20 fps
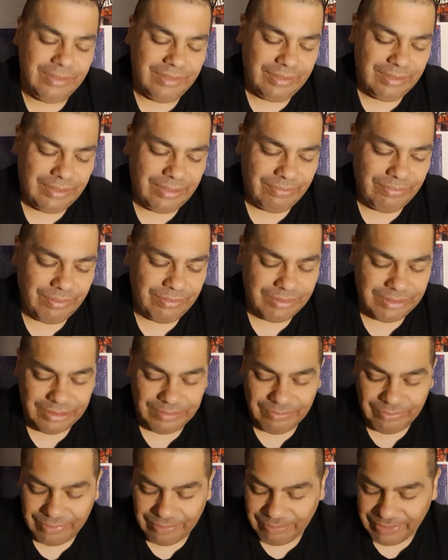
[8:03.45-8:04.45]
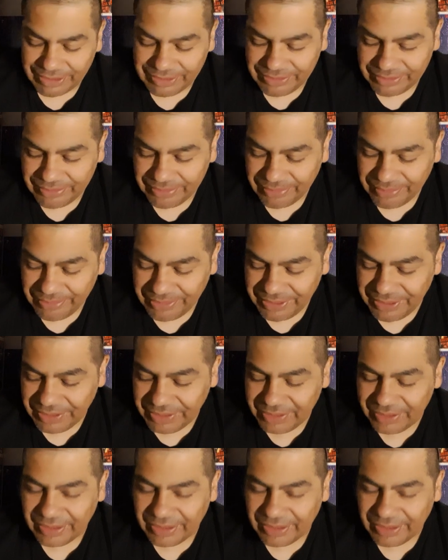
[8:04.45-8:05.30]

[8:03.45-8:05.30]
I, I wrote some more my story.